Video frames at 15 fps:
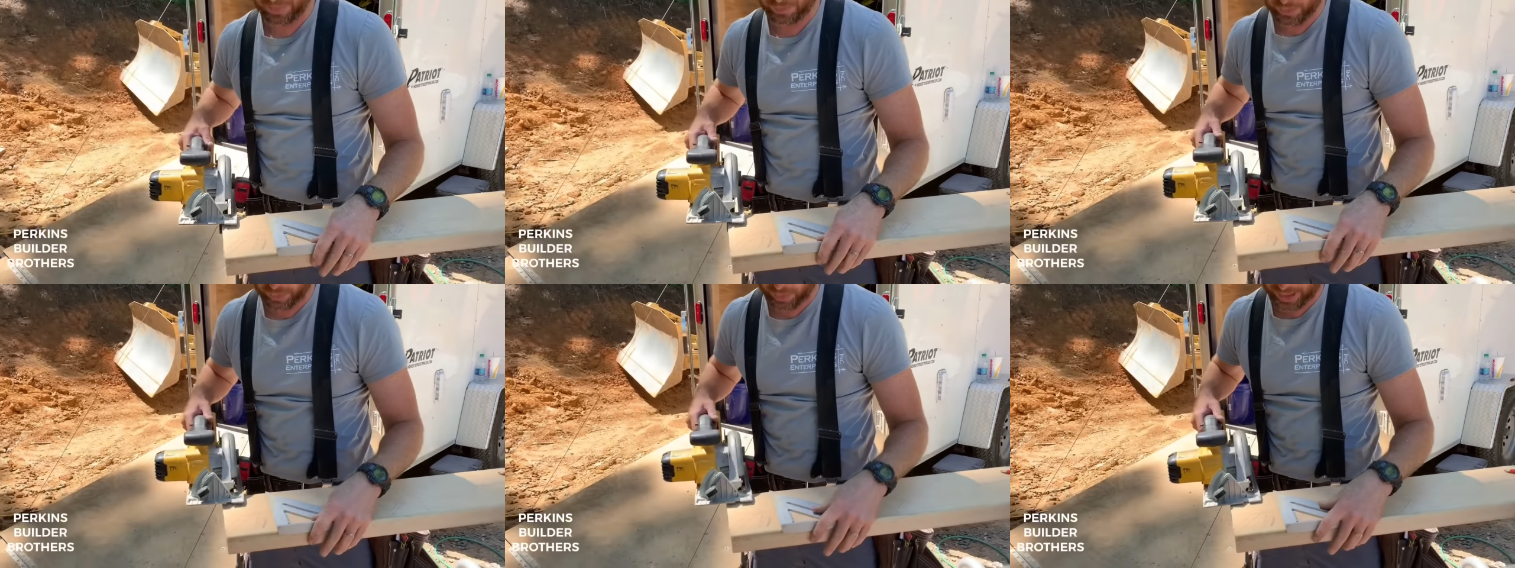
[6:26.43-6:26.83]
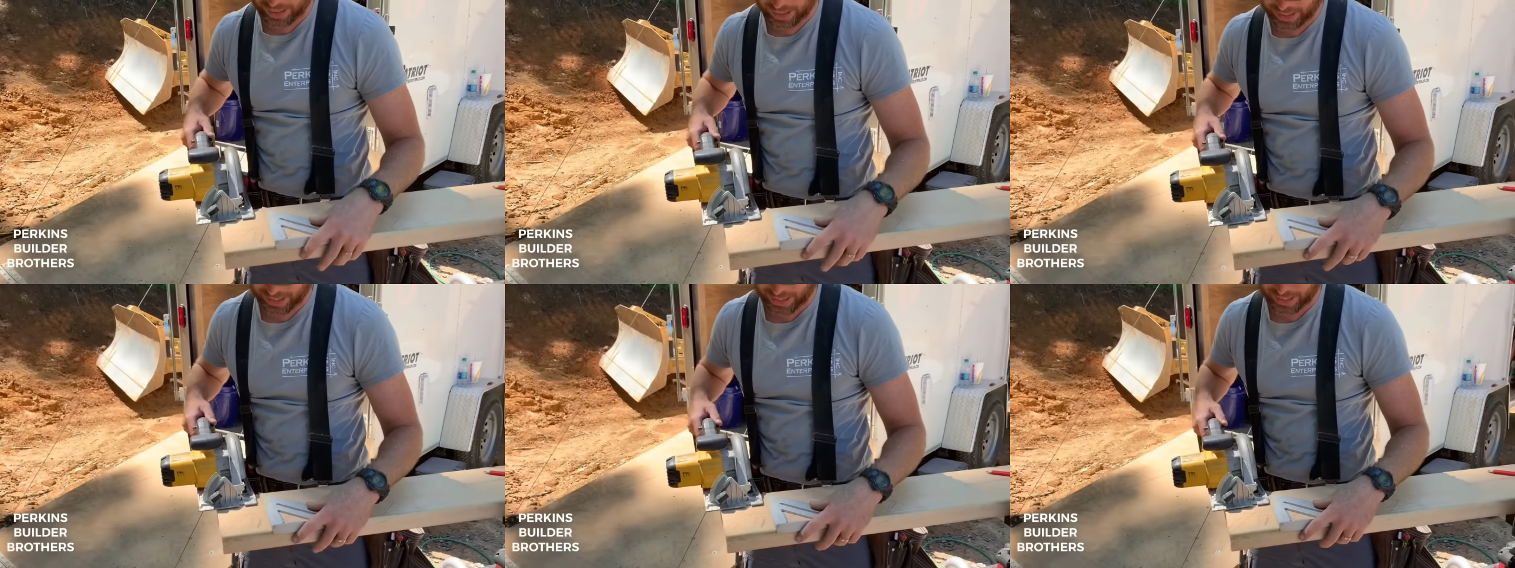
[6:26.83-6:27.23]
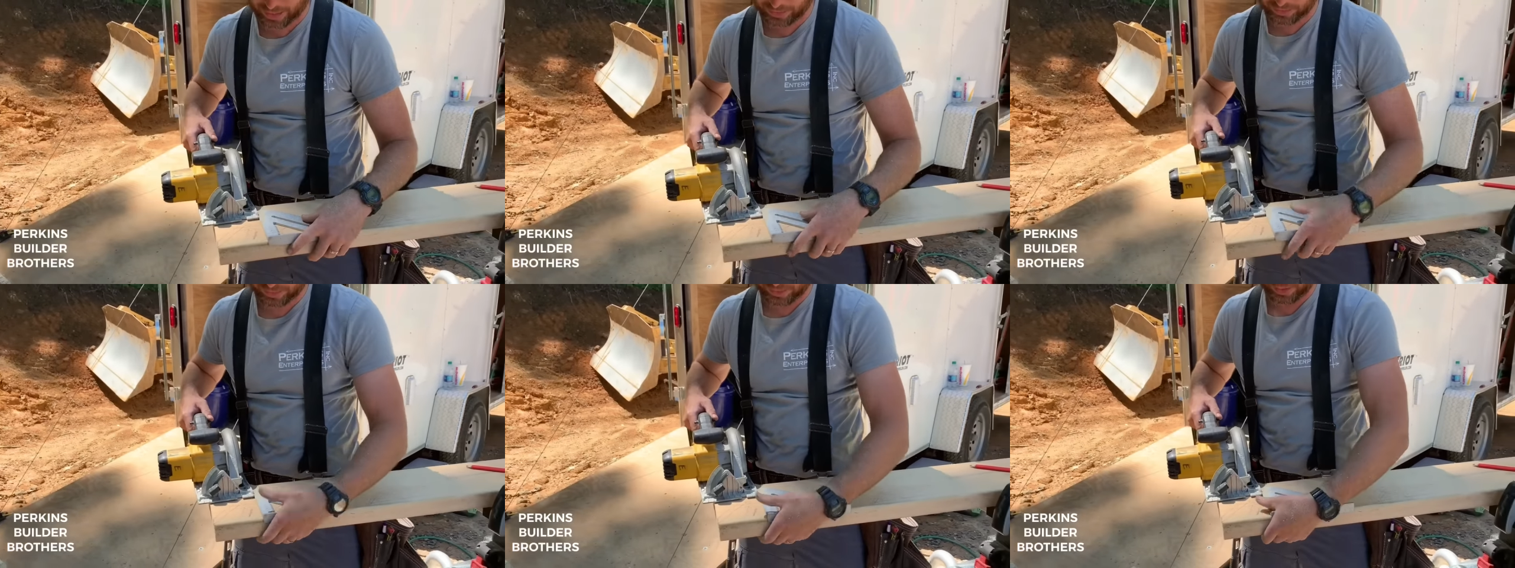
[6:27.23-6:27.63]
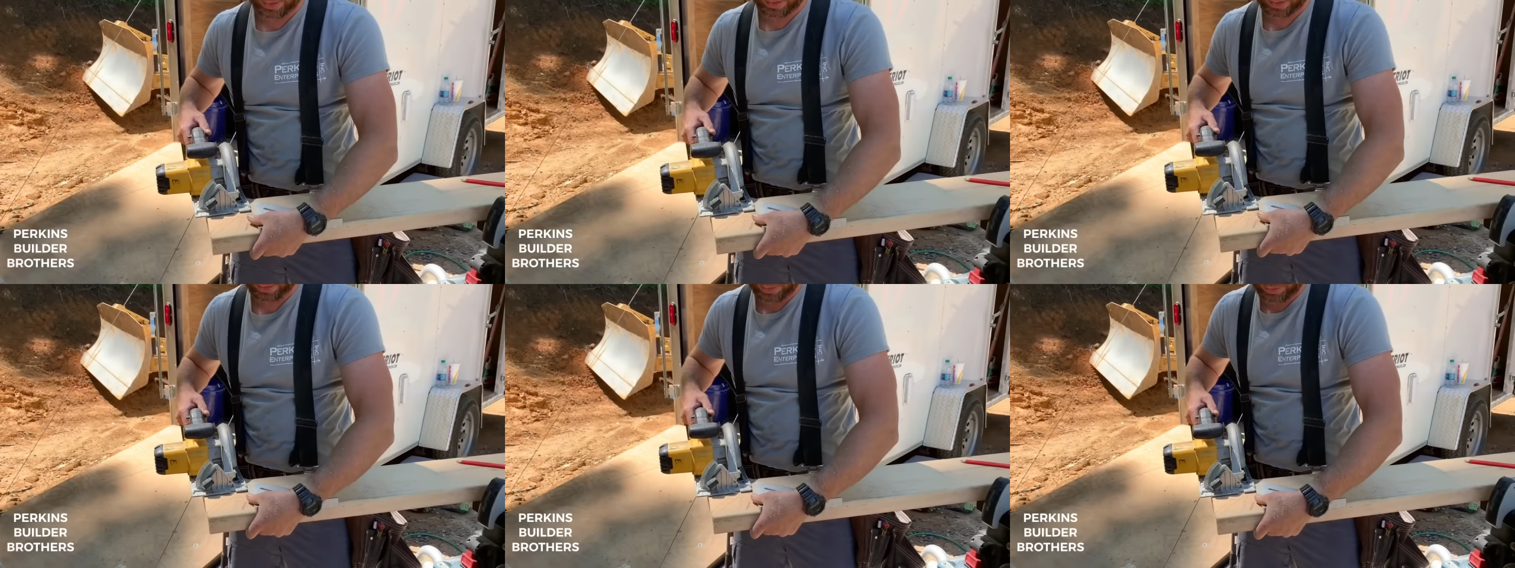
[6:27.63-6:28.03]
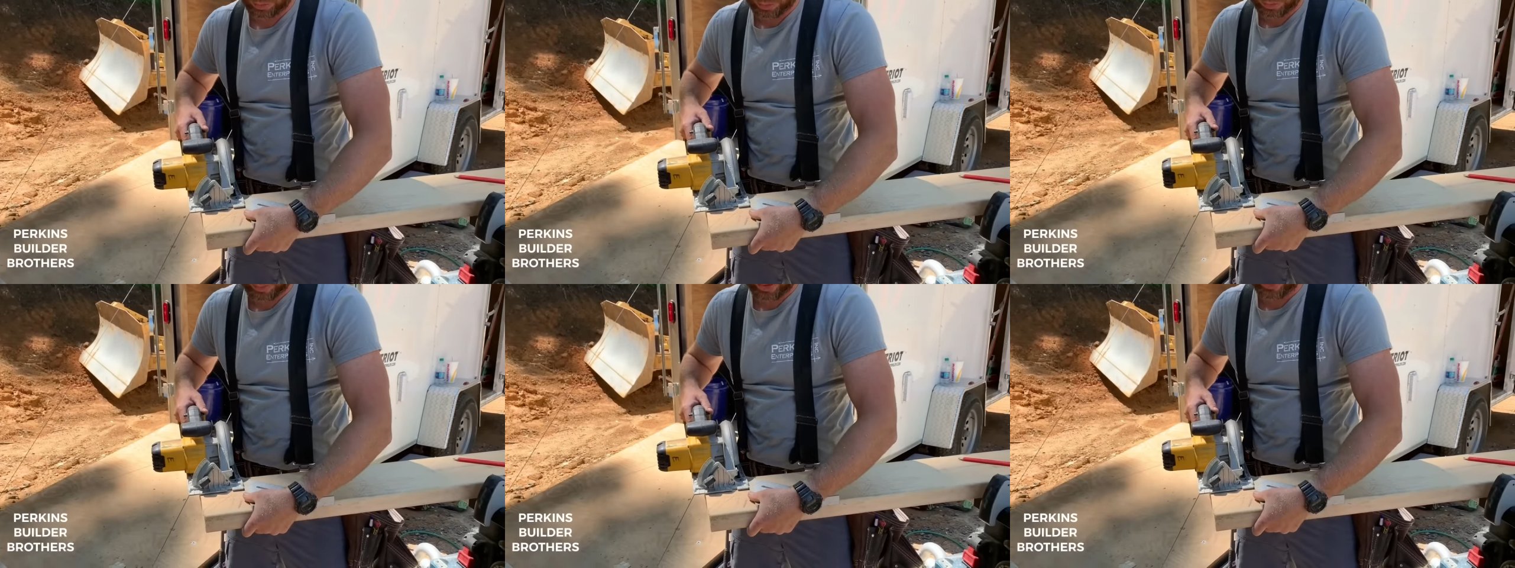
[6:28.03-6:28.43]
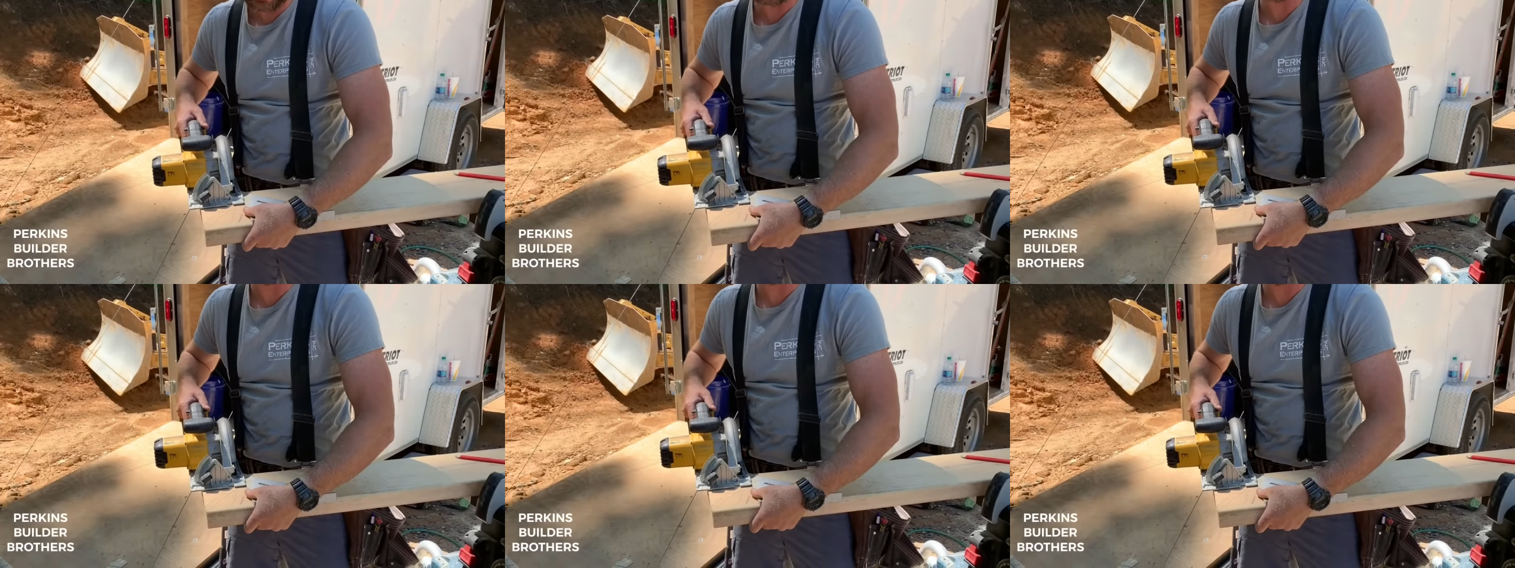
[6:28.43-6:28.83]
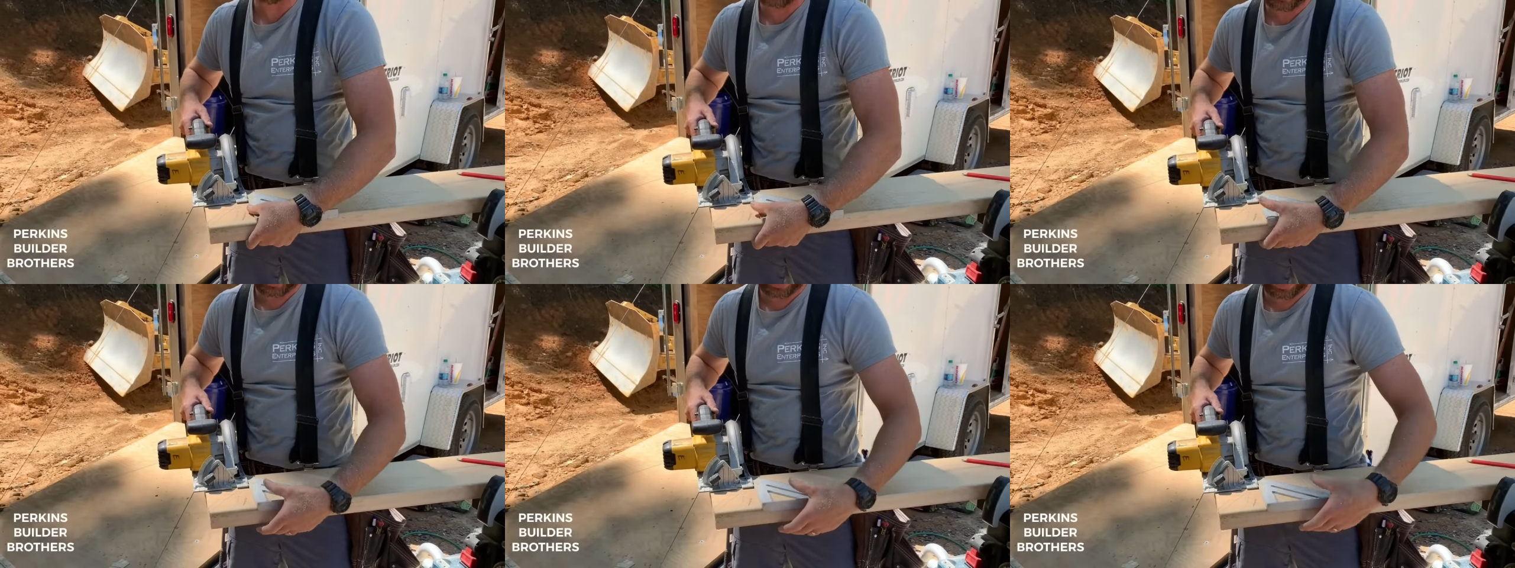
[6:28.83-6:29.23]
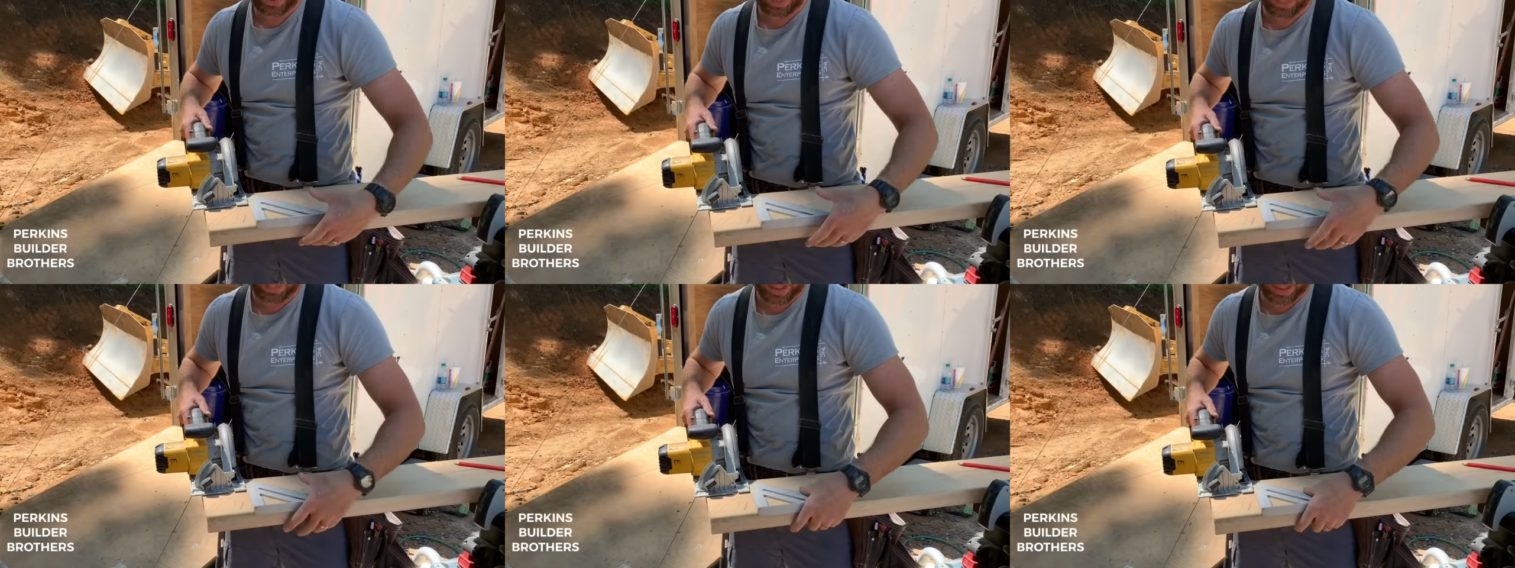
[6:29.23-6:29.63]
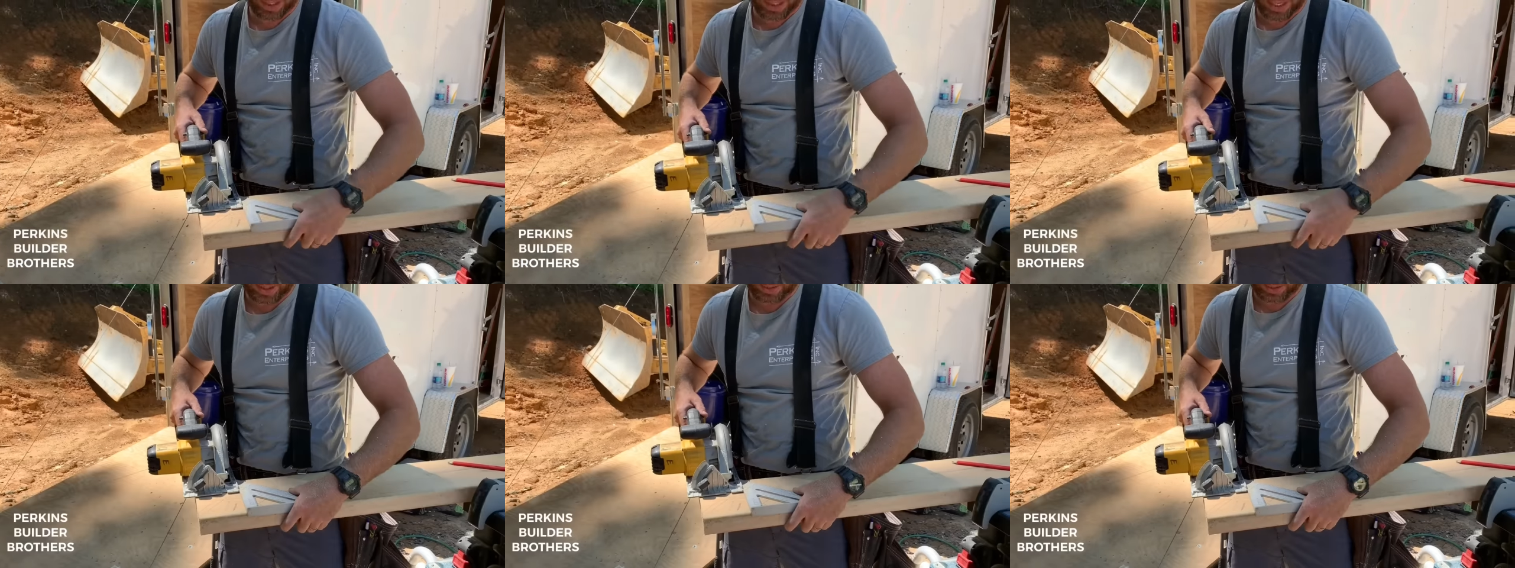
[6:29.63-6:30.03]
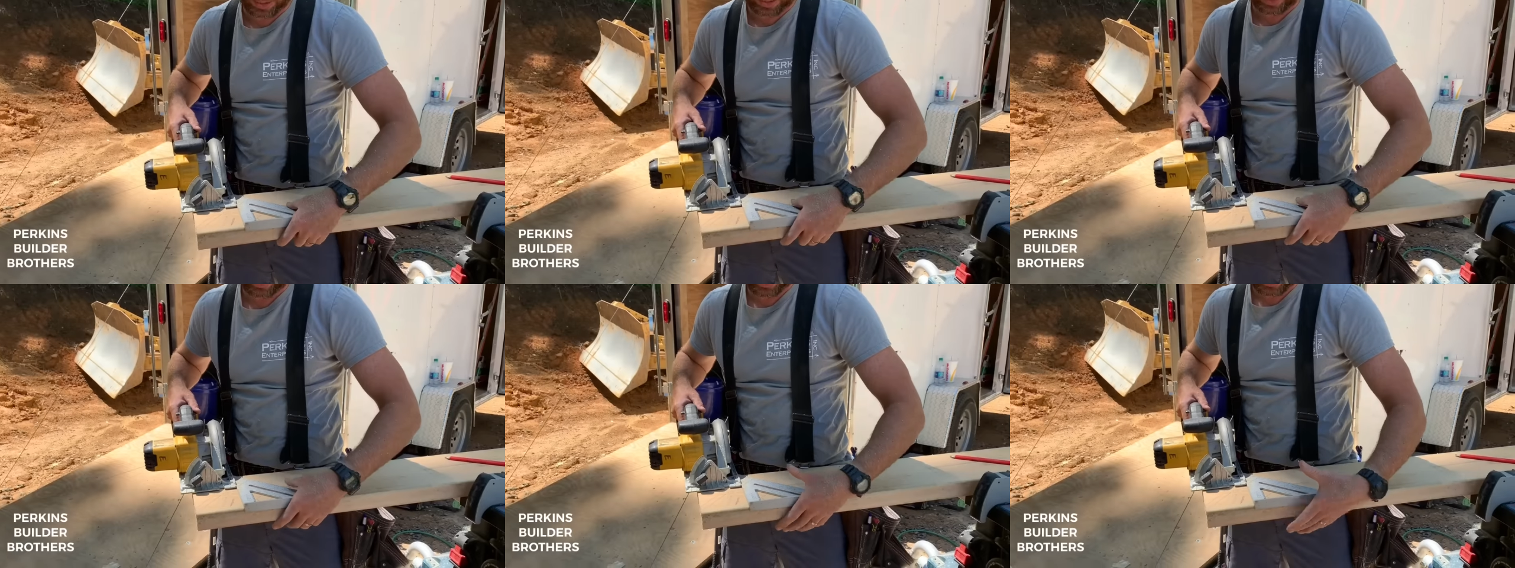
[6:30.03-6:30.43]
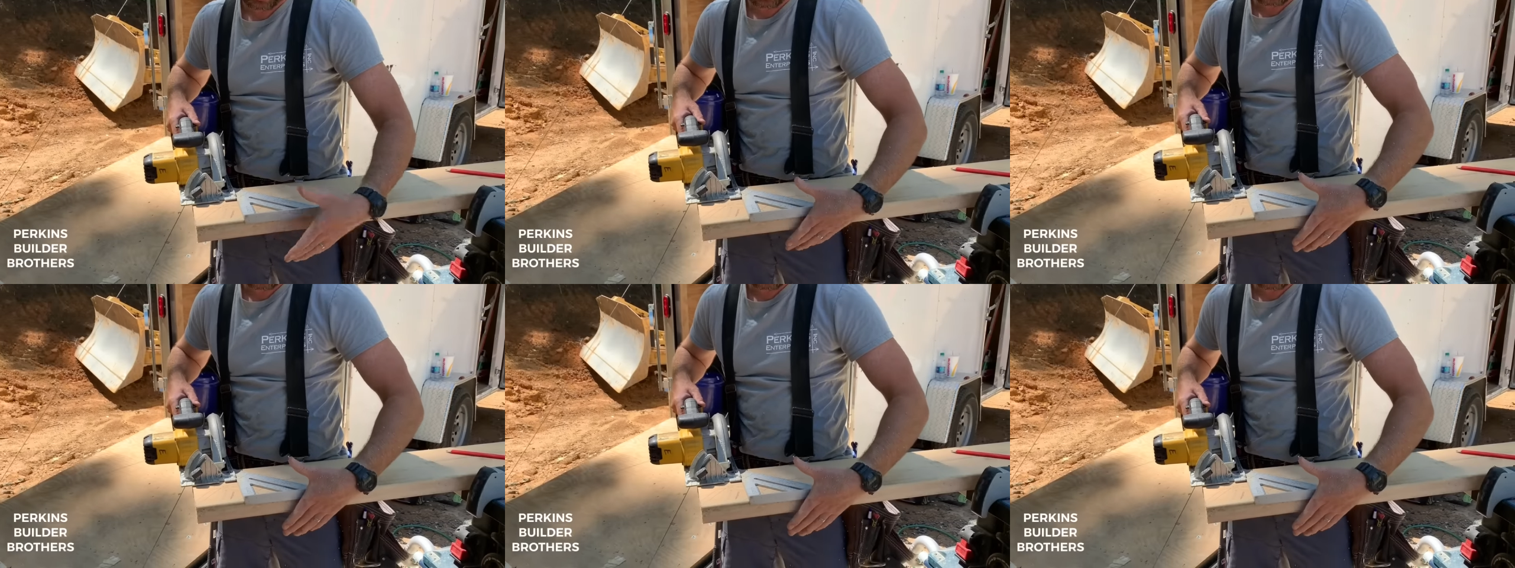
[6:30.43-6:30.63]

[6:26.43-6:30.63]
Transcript: [unreadable: no face in view]